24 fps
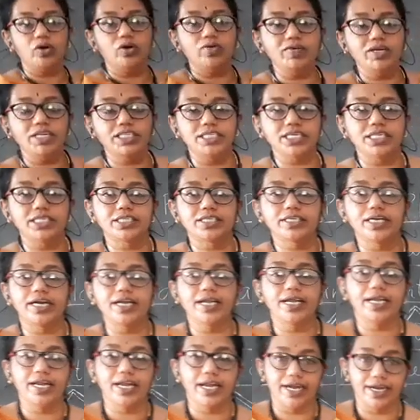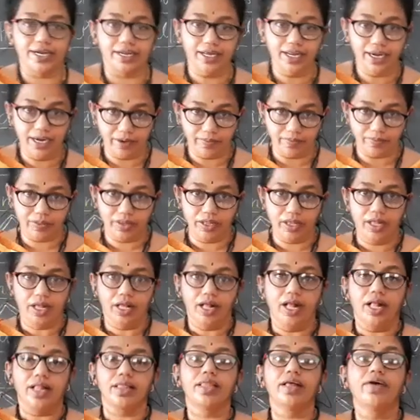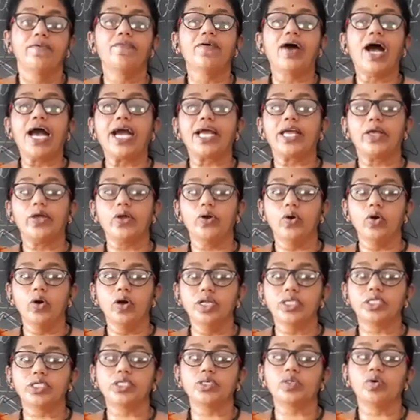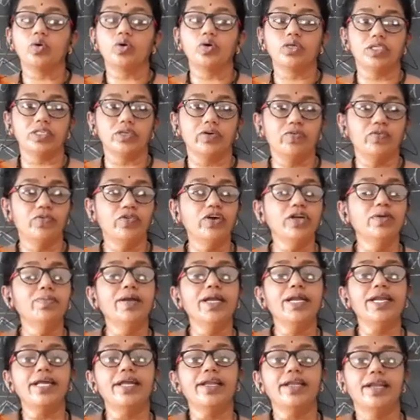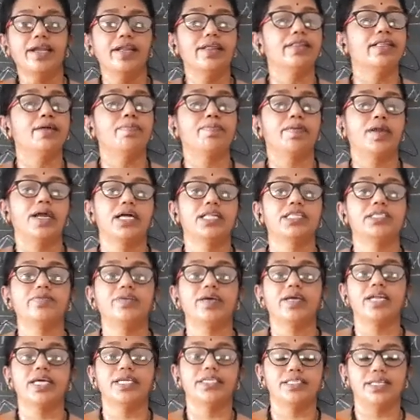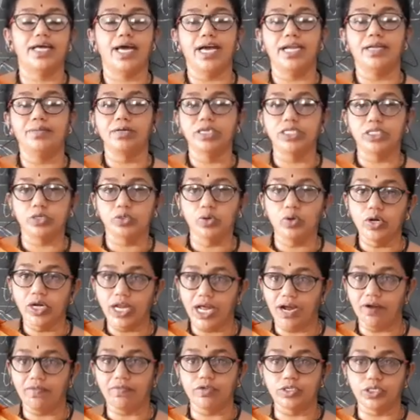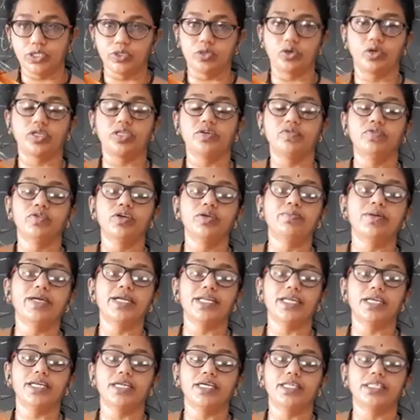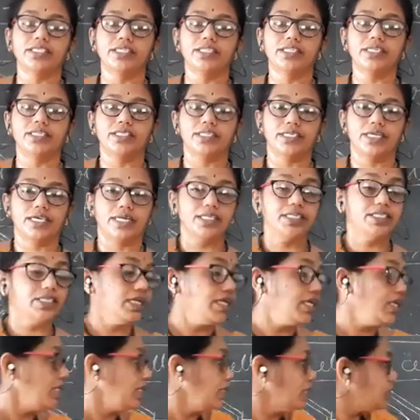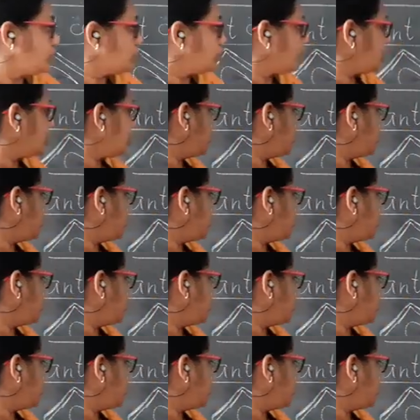though we shall study later, the vacuole stores the food material in the plants, whereas the animals don't have to store the food materials in the cells, so